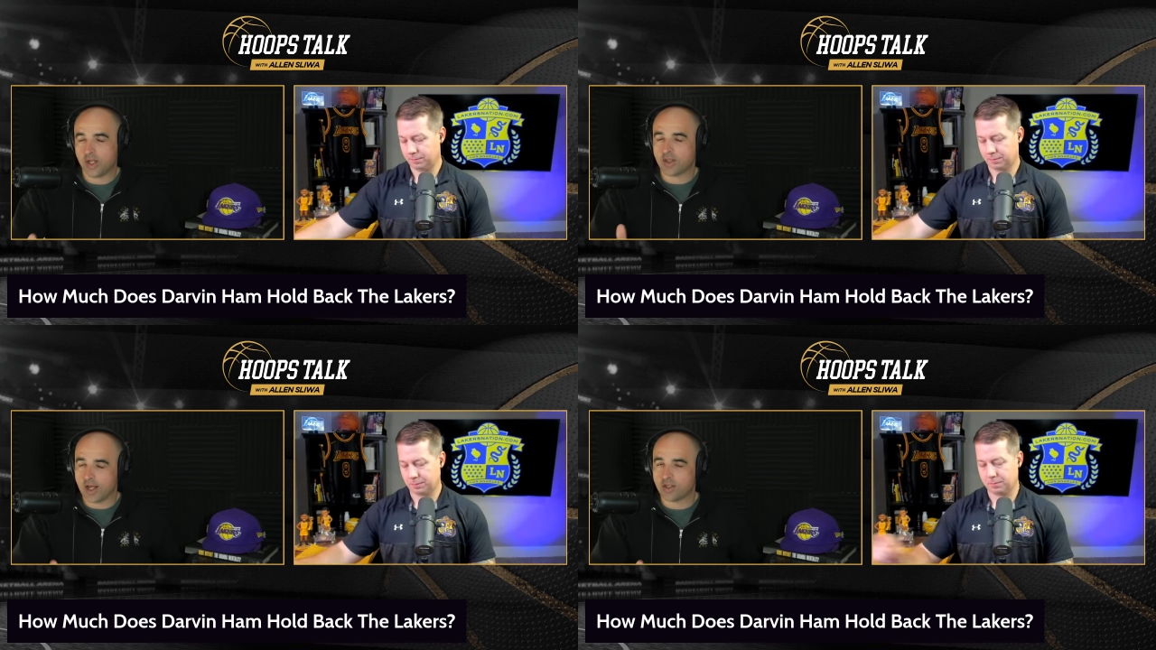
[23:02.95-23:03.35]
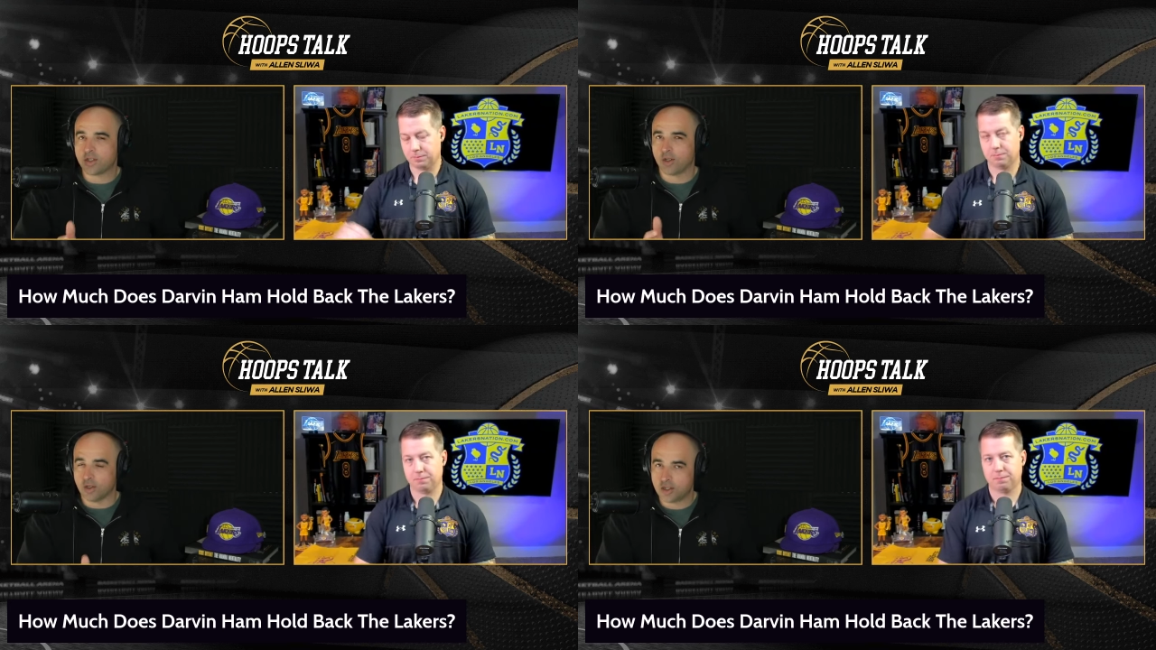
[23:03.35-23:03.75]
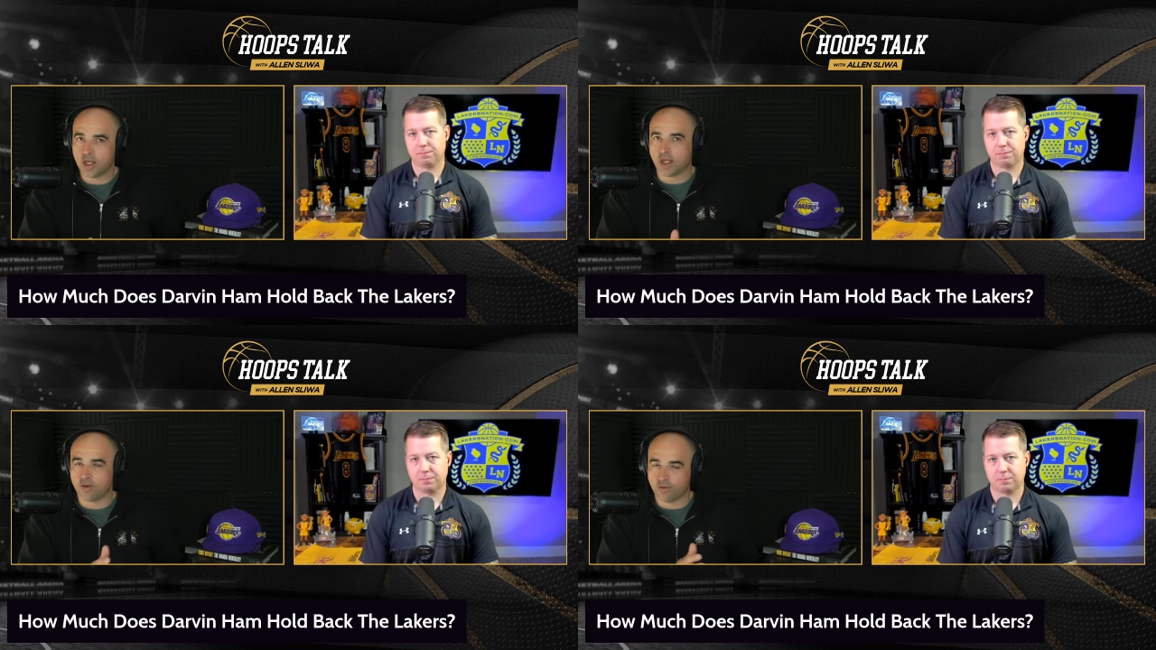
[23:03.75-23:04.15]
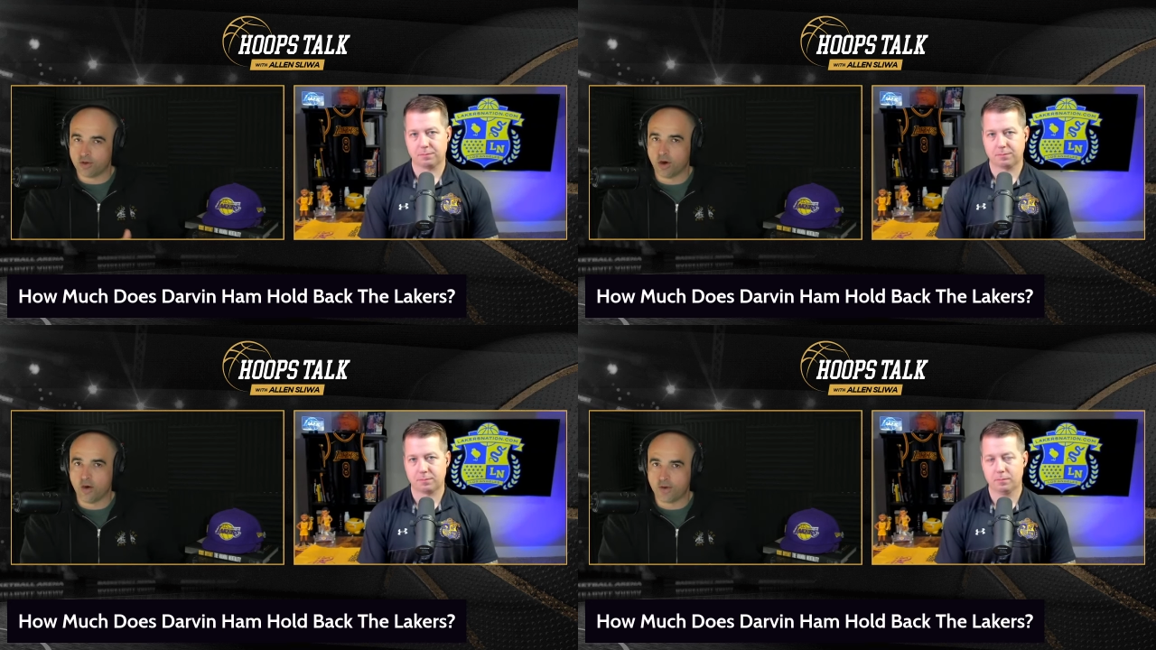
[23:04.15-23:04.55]
Speaker 1: that's still a ticket for
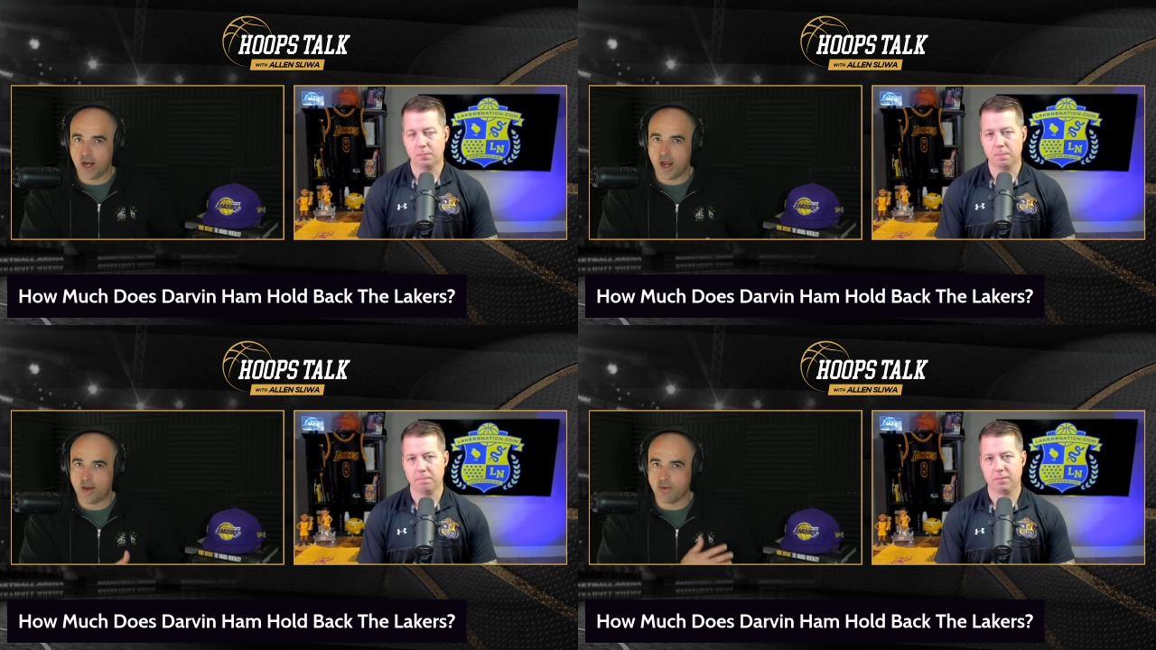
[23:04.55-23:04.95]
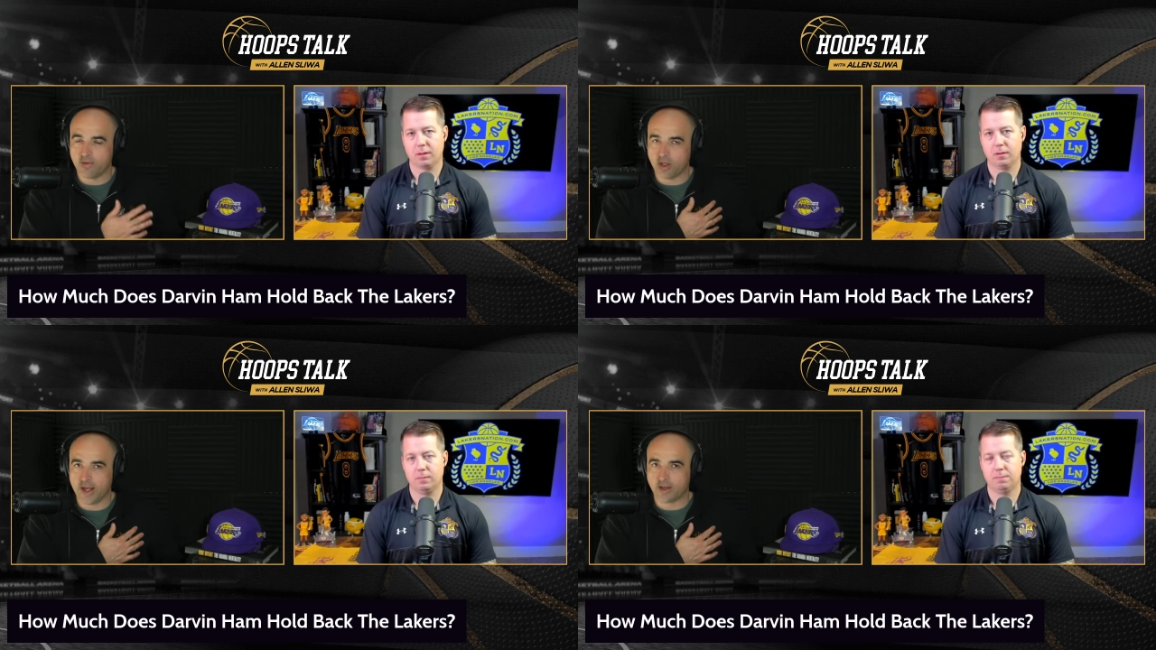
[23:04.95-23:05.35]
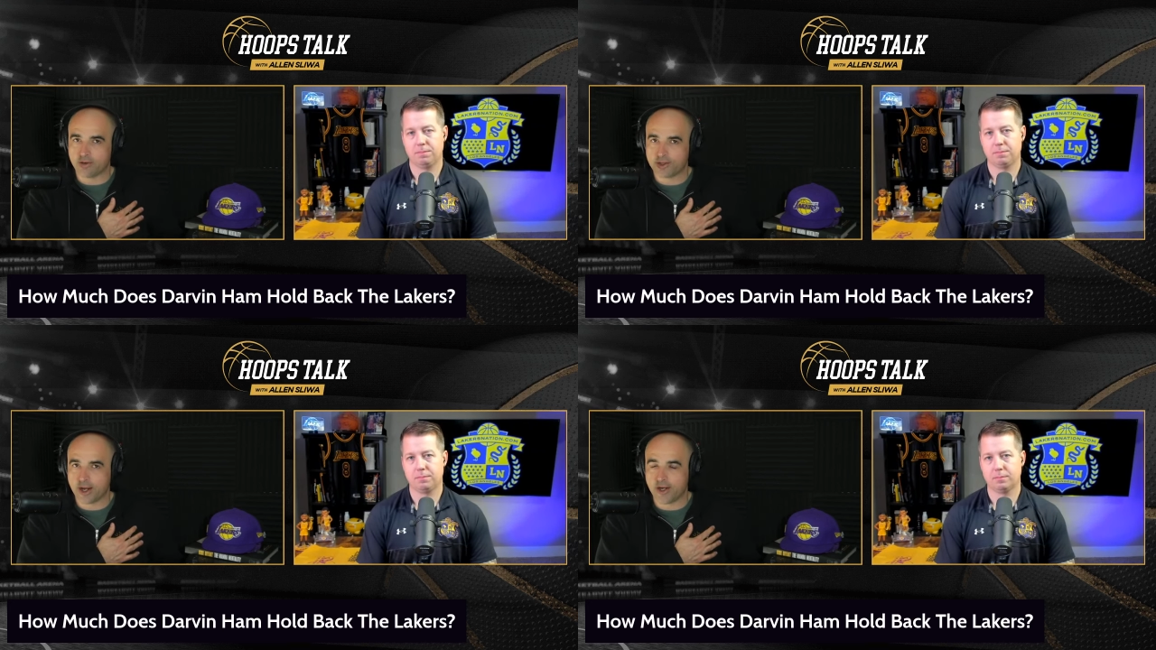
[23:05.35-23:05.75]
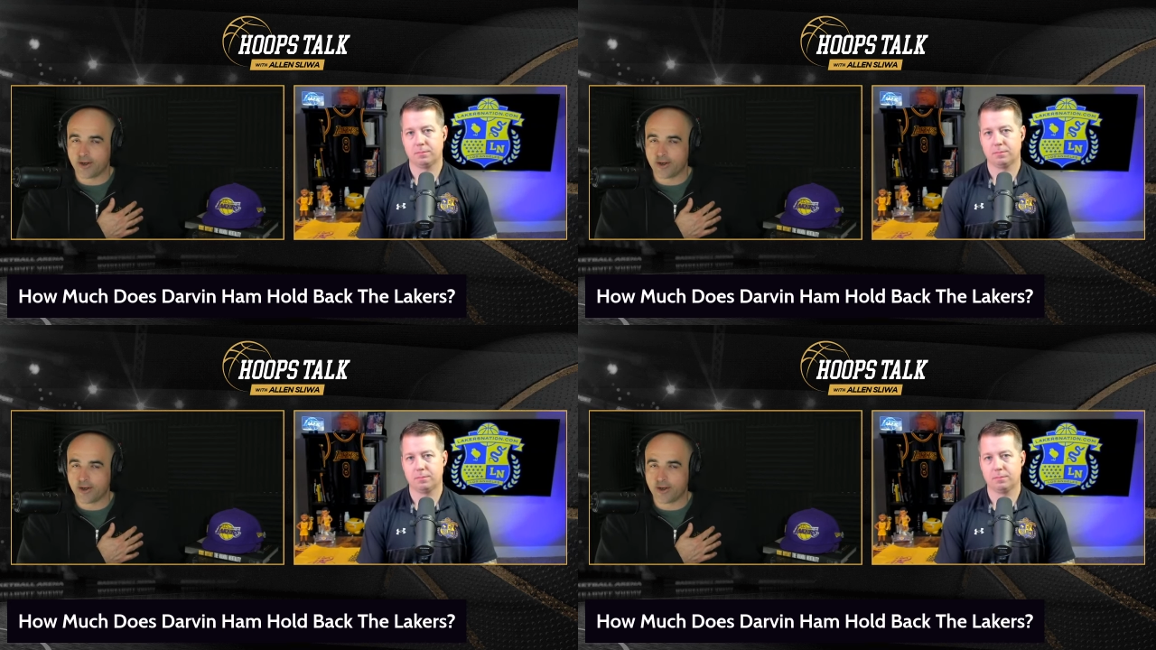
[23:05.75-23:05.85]
Darvin Ham of the Lakers saying,